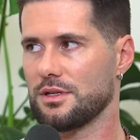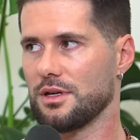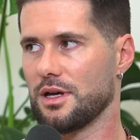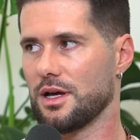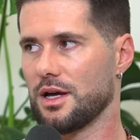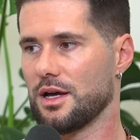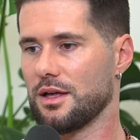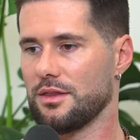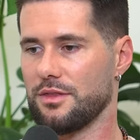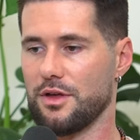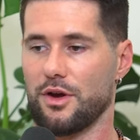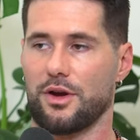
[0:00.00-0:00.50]

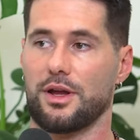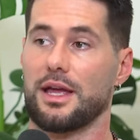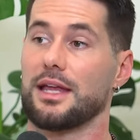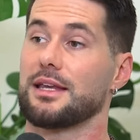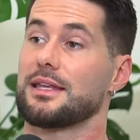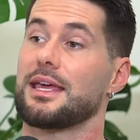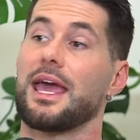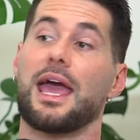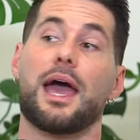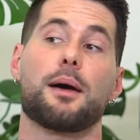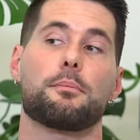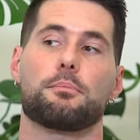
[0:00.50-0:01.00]
uh, their
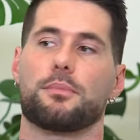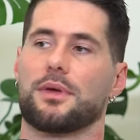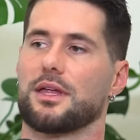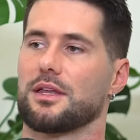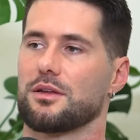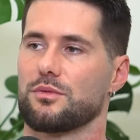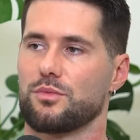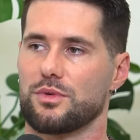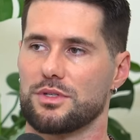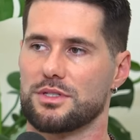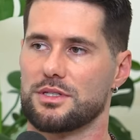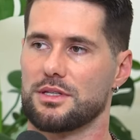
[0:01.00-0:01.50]

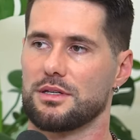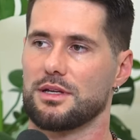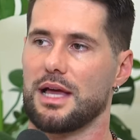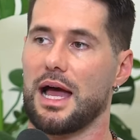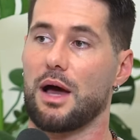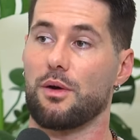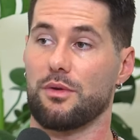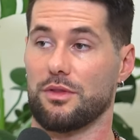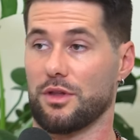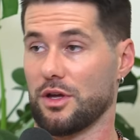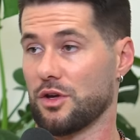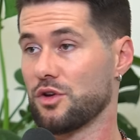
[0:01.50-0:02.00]
encampment was
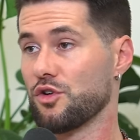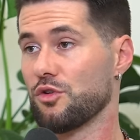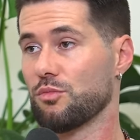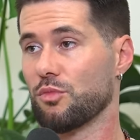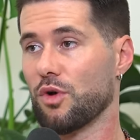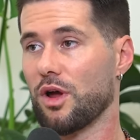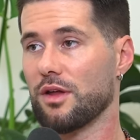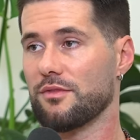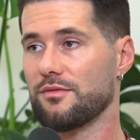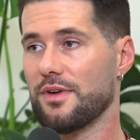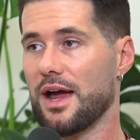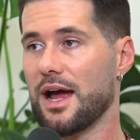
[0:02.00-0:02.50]
out in the
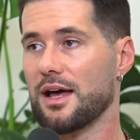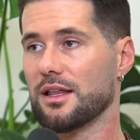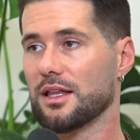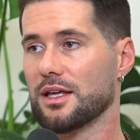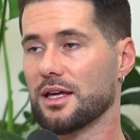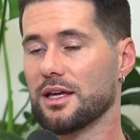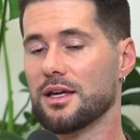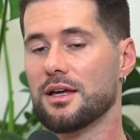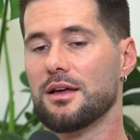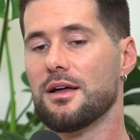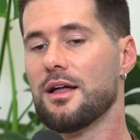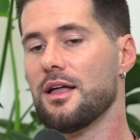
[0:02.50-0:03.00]
Qumran
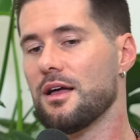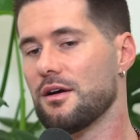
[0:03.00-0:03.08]
Valley,